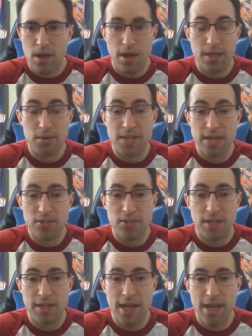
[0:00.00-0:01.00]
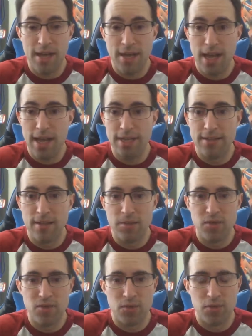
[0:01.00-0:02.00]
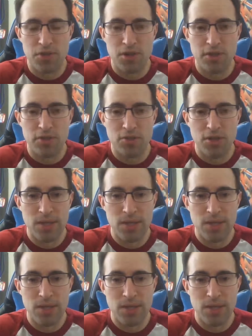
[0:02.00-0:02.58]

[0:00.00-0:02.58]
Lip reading: He was actually on AEW's first All In show.